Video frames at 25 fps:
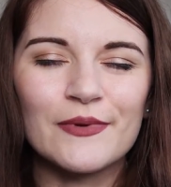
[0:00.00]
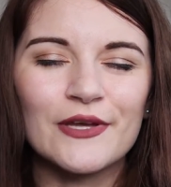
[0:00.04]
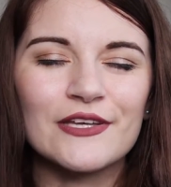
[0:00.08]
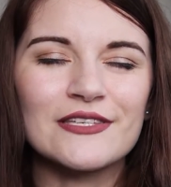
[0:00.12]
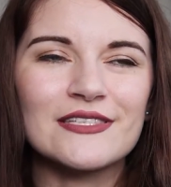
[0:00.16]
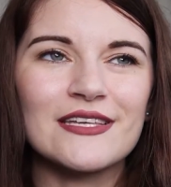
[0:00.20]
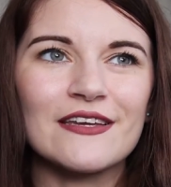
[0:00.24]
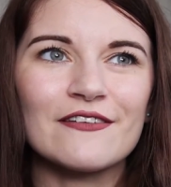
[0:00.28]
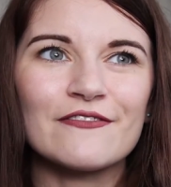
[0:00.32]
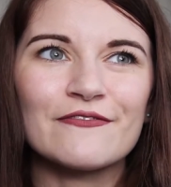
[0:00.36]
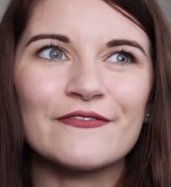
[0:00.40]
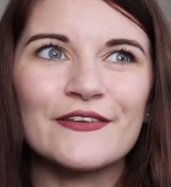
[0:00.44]

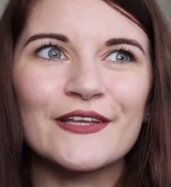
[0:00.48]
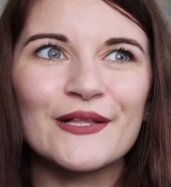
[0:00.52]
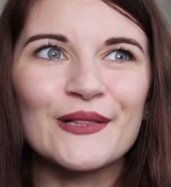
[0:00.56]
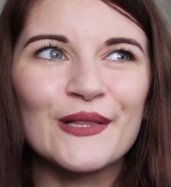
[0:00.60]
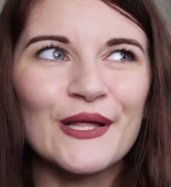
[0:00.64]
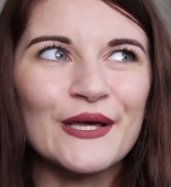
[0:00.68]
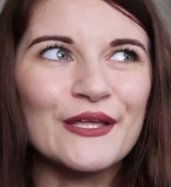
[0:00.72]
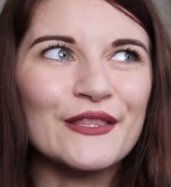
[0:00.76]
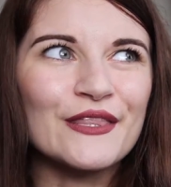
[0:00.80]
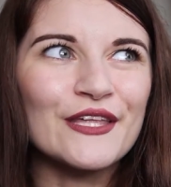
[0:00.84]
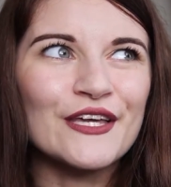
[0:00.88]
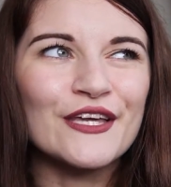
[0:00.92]
because I feel
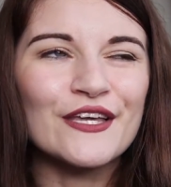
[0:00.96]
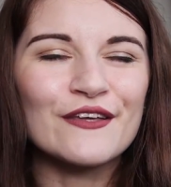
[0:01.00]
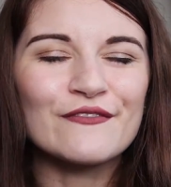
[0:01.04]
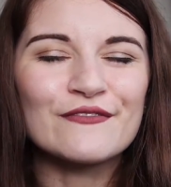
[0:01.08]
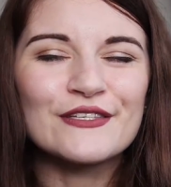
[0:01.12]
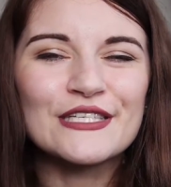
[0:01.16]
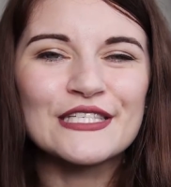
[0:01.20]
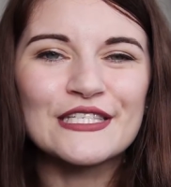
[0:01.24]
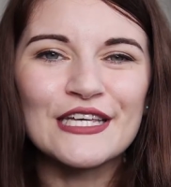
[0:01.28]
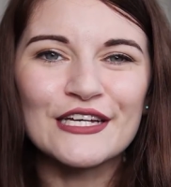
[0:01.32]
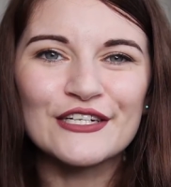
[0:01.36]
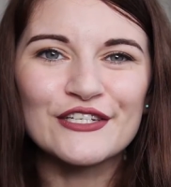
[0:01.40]
like they give
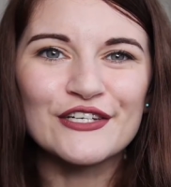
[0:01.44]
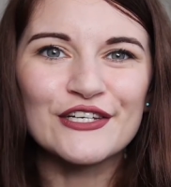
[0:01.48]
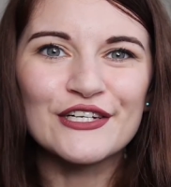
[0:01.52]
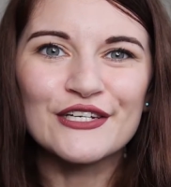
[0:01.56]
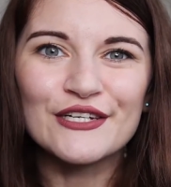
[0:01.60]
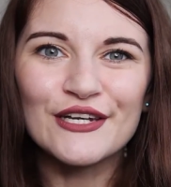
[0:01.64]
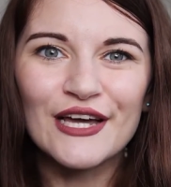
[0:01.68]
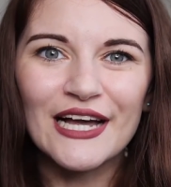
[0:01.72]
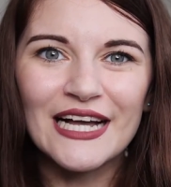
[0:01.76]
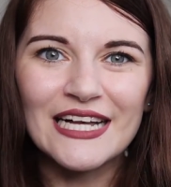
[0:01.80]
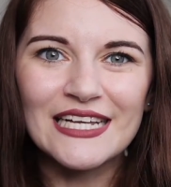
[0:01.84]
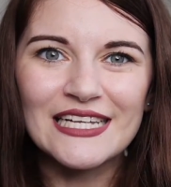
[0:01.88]
such a
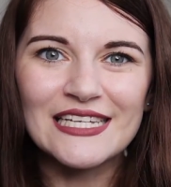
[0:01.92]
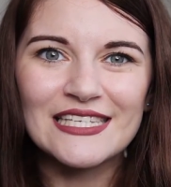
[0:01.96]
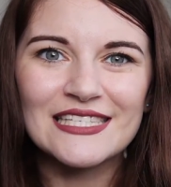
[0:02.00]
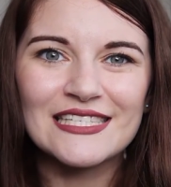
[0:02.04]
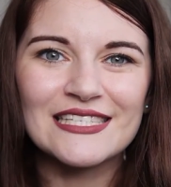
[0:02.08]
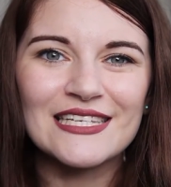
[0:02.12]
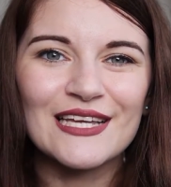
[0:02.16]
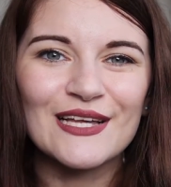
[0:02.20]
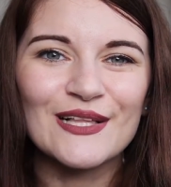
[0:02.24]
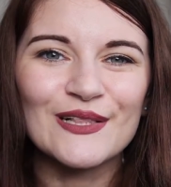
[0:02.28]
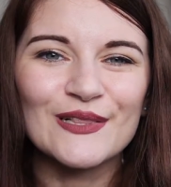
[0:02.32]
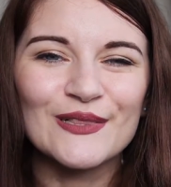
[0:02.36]

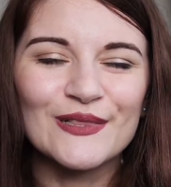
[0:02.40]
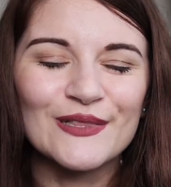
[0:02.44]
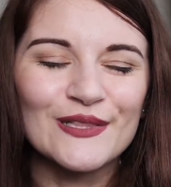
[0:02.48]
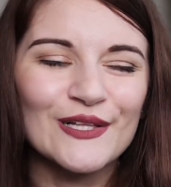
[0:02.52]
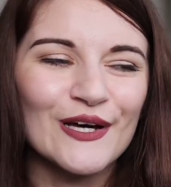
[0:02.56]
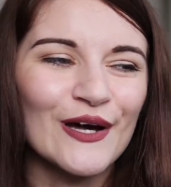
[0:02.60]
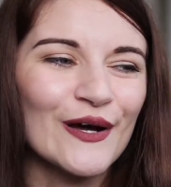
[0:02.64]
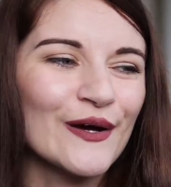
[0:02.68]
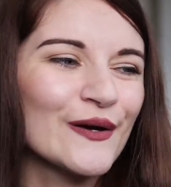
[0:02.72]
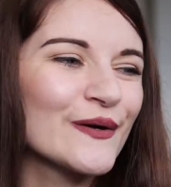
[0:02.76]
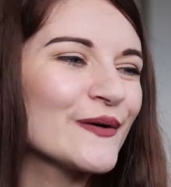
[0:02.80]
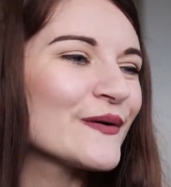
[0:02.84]
nice
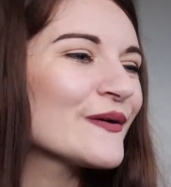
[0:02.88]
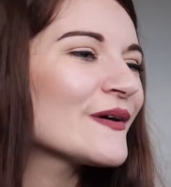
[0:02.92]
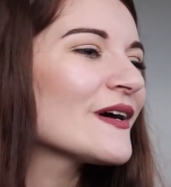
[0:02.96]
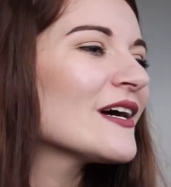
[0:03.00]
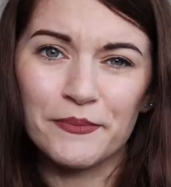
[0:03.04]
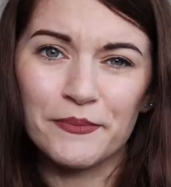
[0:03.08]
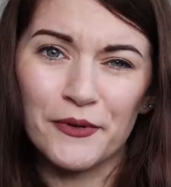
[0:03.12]
glow.